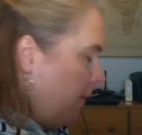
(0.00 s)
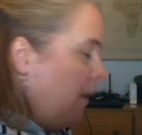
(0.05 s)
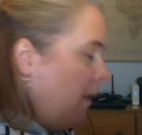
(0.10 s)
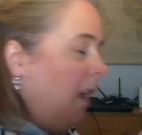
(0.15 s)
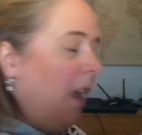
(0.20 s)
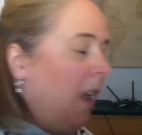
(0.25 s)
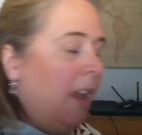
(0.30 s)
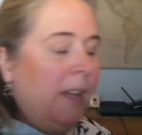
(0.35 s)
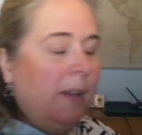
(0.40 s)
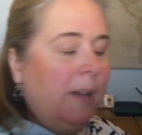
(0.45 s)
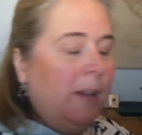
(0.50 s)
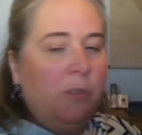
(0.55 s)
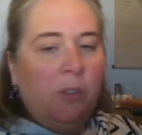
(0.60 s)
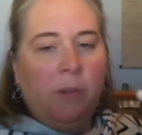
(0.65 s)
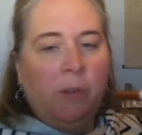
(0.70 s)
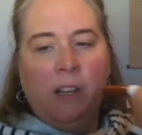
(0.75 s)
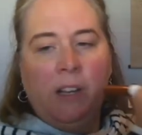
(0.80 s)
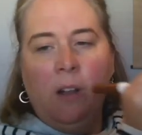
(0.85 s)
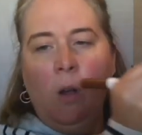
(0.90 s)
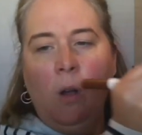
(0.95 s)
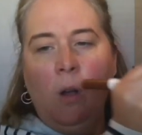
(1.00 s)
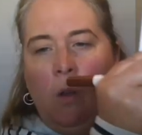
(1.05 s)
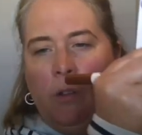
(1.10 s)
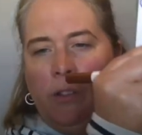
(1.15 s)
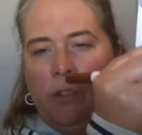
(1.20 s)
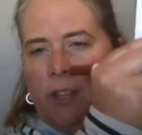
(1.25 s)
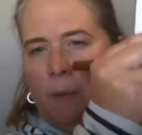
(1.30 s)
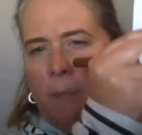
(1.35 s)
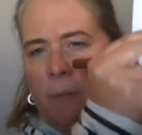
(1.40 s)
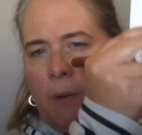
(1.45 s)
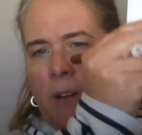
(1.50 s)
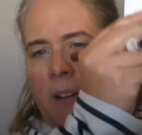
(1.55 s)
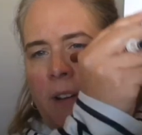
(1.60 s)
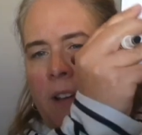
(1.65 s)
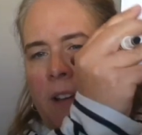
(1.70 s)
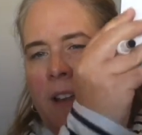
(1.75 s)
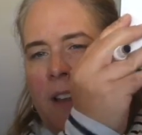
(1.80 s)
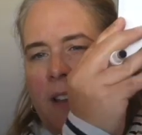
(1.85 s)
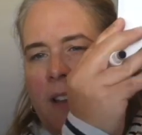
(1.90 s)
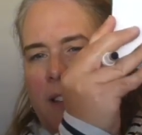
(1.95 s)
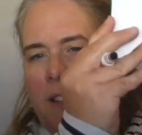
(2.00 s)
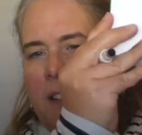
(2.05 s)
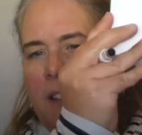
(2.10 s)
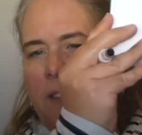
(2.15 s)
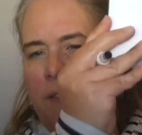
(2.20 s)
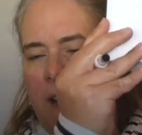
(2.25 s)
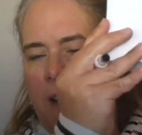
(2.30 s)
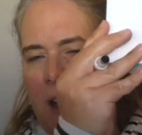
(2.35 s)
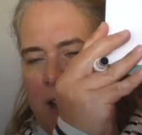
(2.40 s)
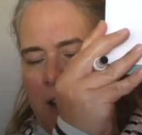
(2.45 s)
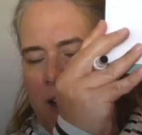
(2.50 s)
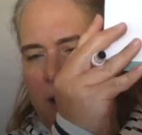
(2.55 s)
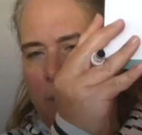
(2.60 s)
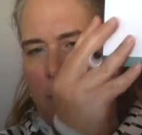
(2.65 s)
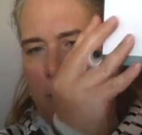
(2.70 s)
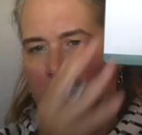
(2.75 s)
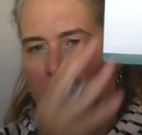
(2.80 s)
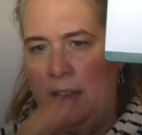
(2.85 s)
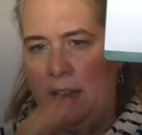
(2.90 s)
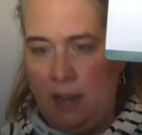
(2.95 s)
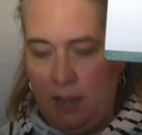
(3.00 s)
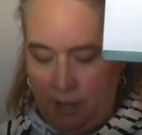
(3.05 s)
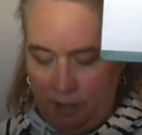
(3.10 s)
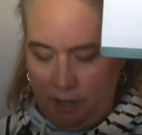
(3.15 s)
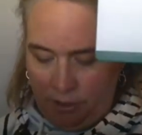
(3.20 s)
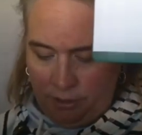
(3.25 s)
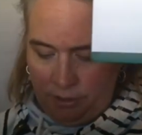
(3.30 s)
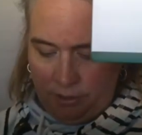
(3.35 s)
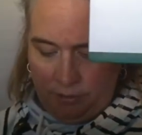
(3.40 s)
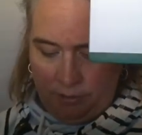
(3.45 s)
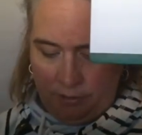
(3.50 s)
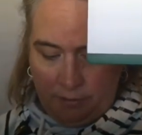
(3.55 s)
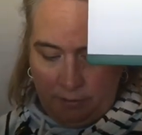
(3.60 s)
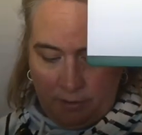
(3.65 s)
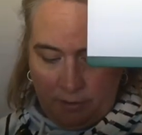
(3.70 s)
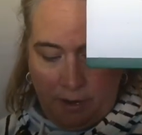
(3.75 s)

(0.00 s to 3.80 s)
I am doing a whole number divided by a